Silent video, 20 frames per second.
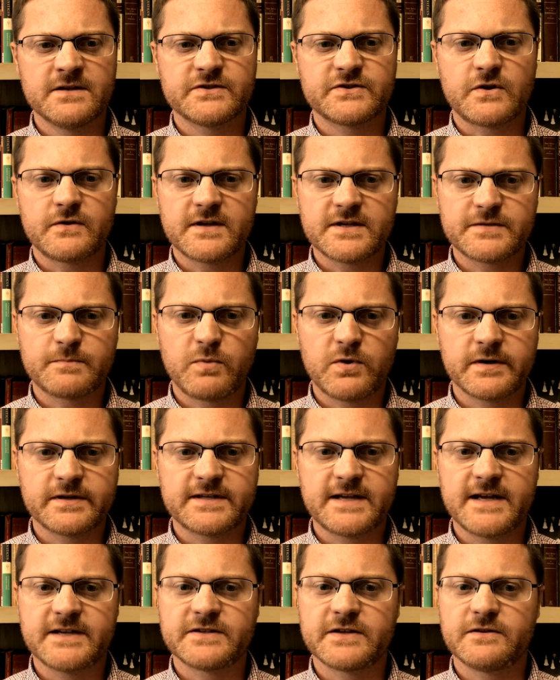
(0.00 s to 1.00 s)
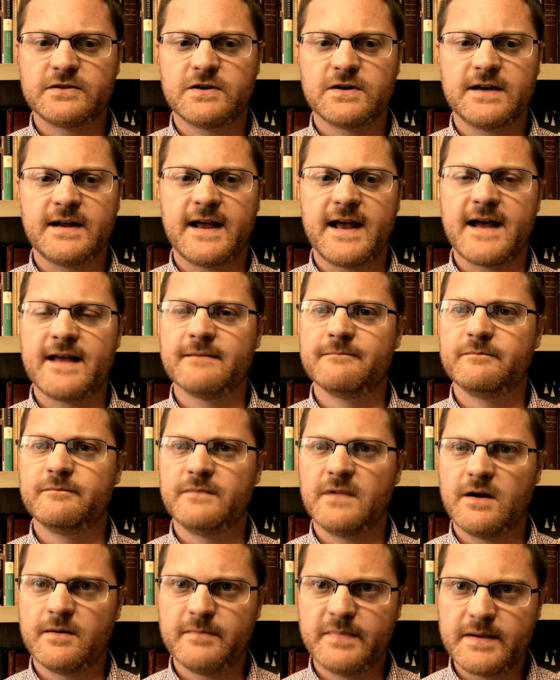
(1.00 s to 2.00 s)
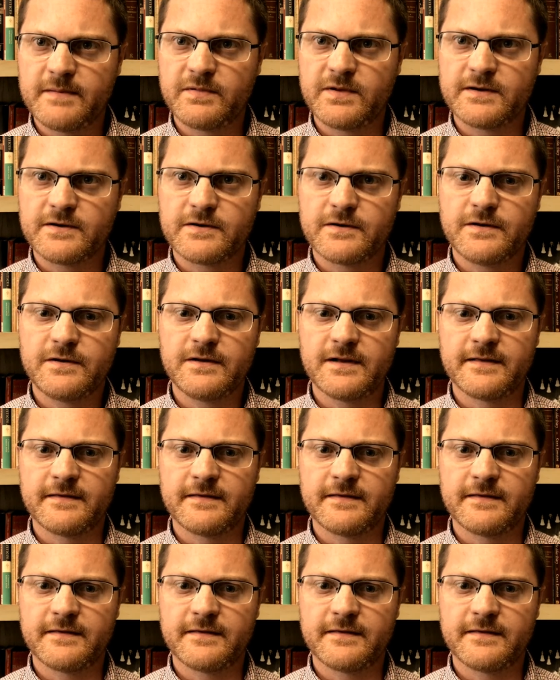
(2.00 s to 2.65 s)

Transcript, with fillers: So this book takes a look at a biblical